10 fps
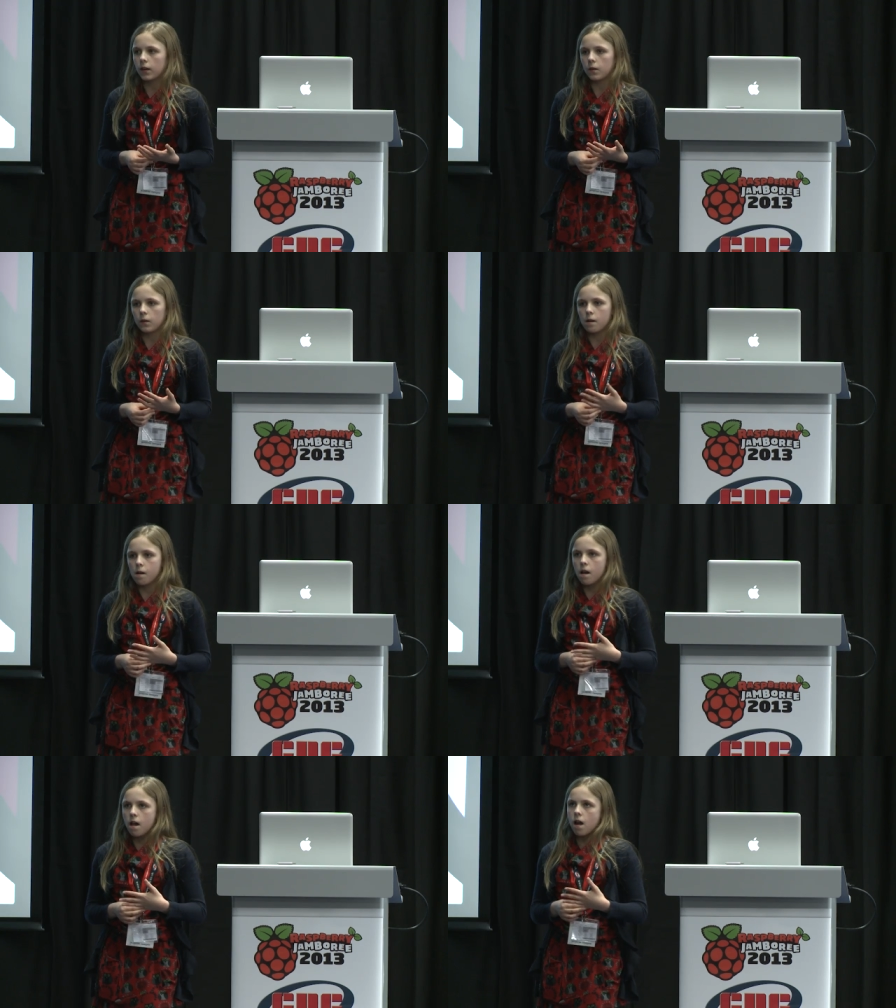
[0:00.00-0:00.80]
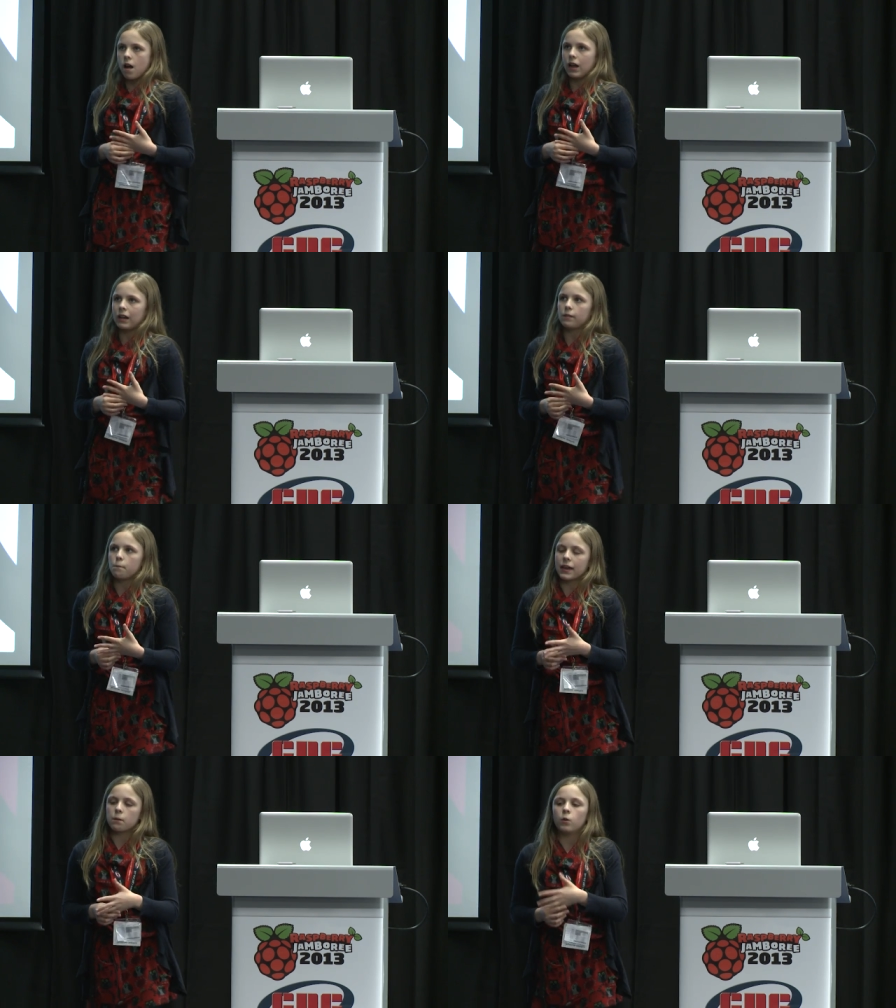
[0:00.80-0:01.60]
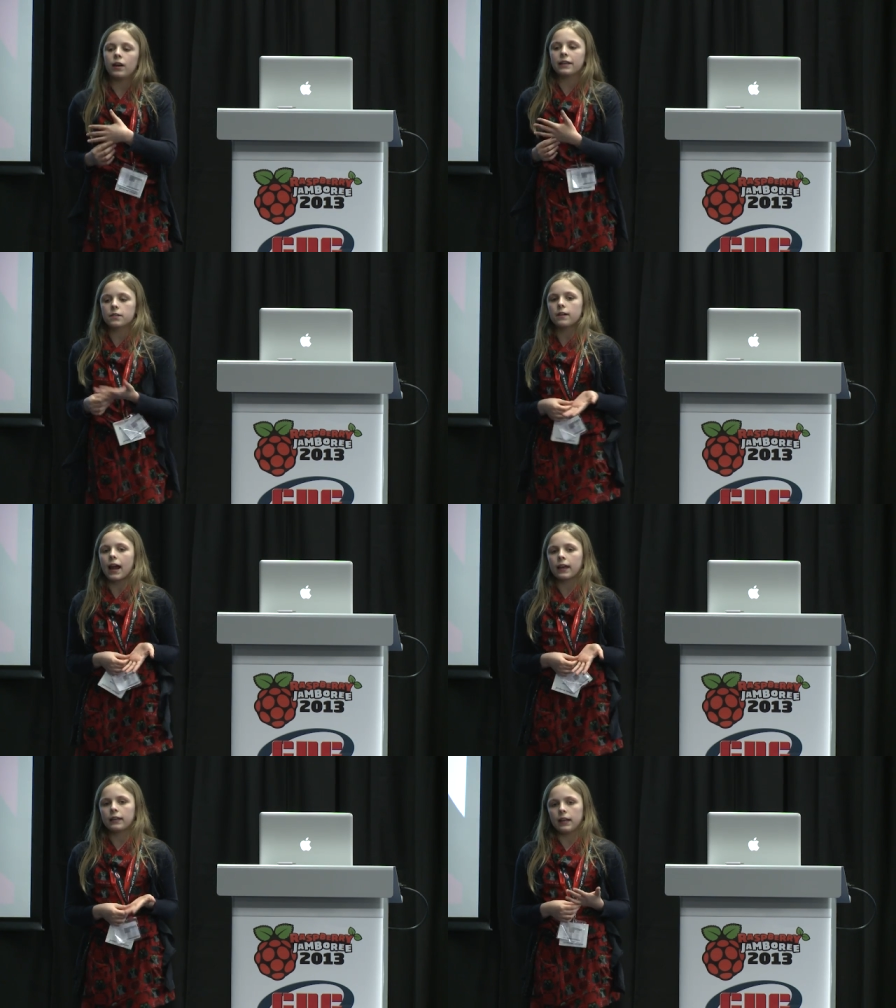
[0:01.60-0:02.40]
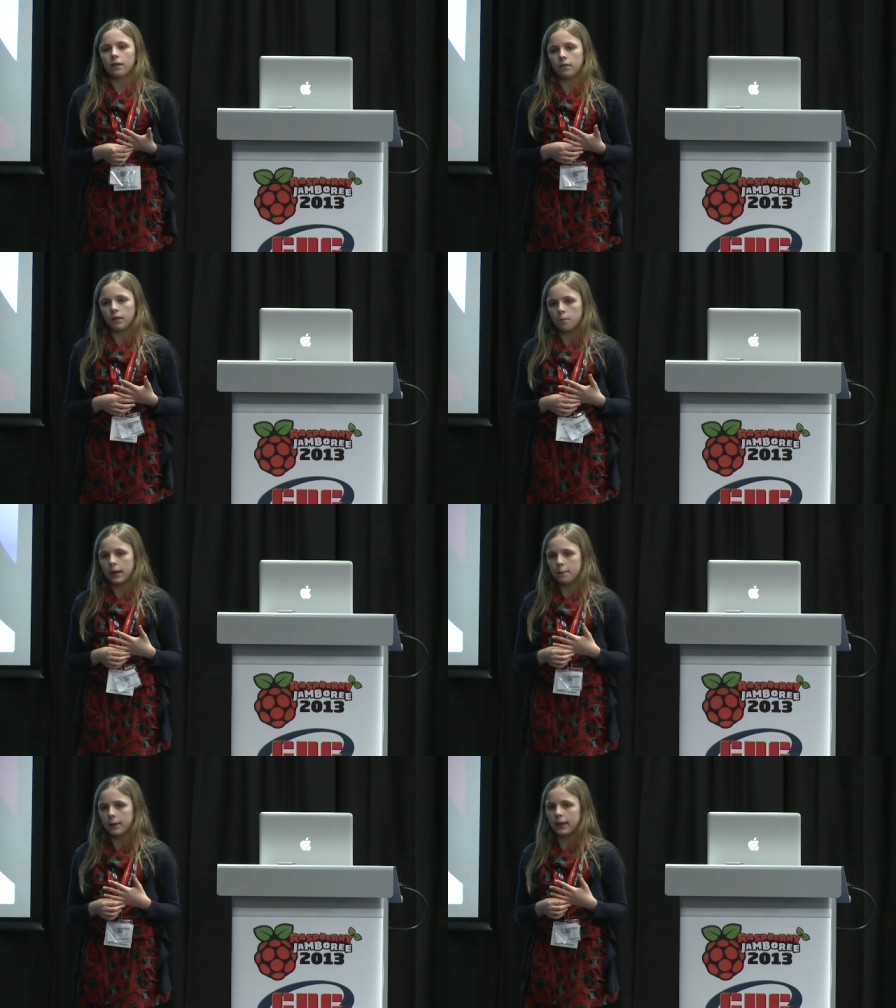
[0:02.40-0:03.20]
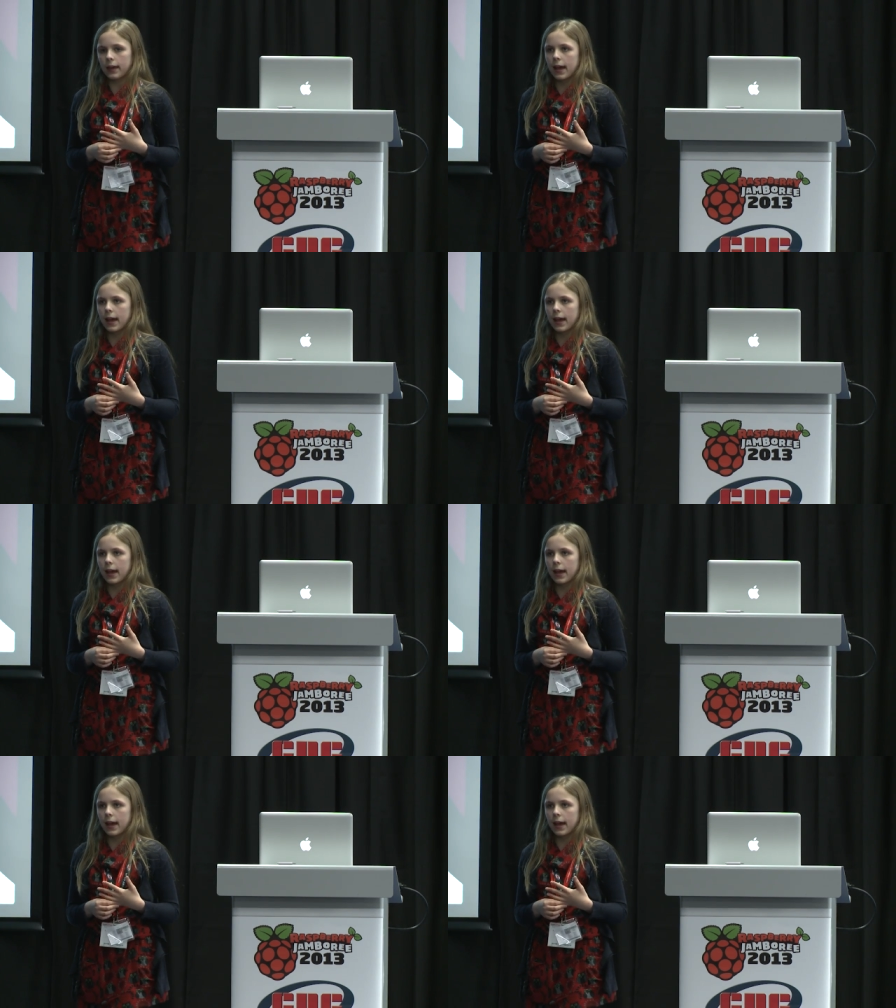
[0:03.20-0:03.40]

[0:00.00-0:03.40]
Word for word: and um, make it more interactive and maybe